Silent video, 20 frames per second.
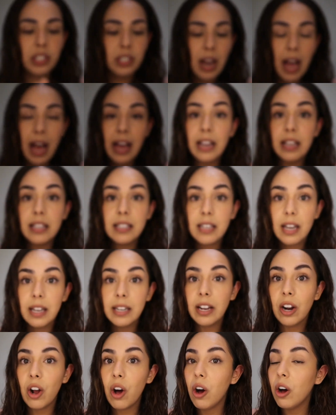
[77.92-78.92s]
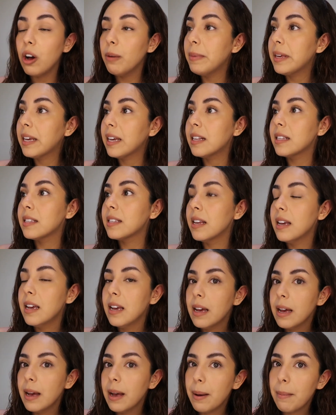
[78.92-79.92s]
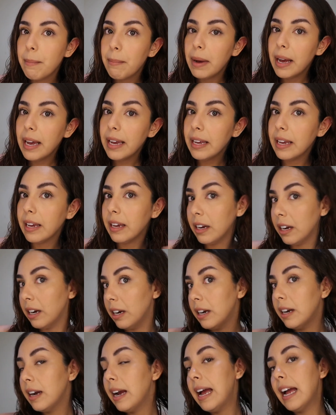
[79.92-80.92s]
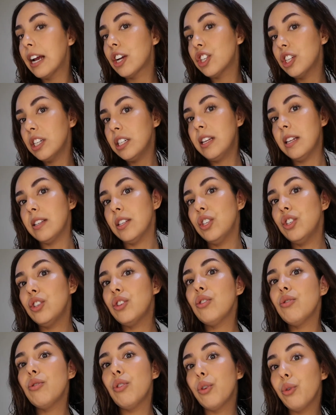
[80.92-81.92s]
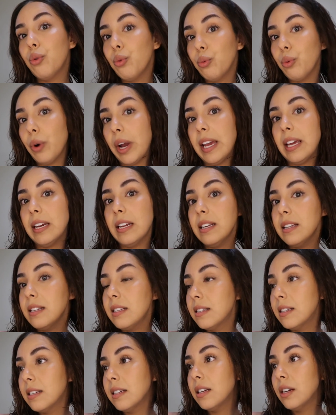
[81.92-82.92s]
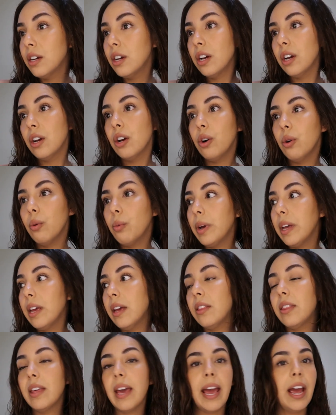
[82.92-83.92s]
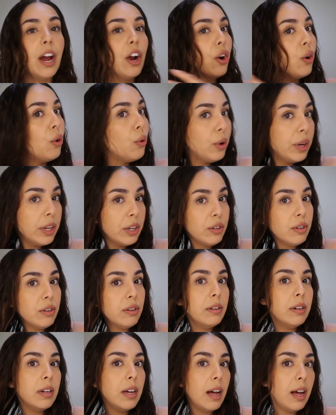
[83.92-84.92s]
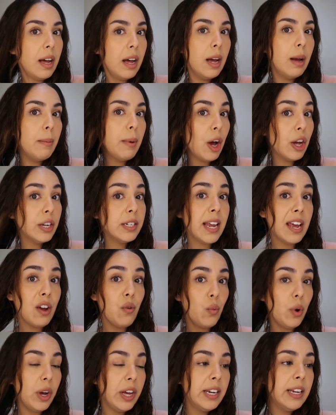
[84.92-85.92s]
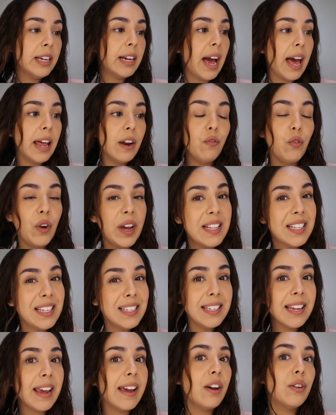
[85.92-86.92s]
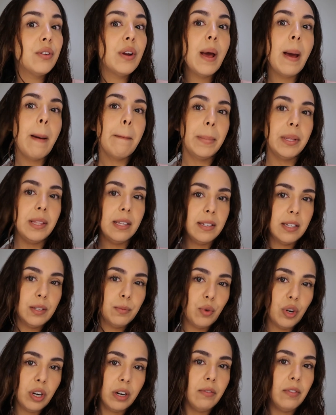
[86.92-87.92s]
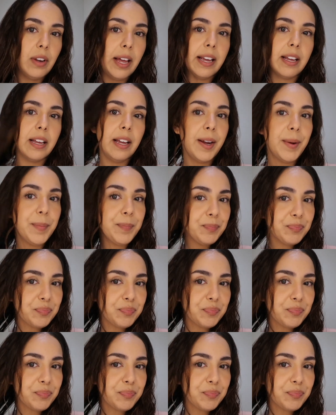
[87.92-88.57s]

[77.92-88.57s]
not a ton at all, because my hair actually doesn't do the greatest with hair oil on day one. It kind of weighs it down, but this is more of like a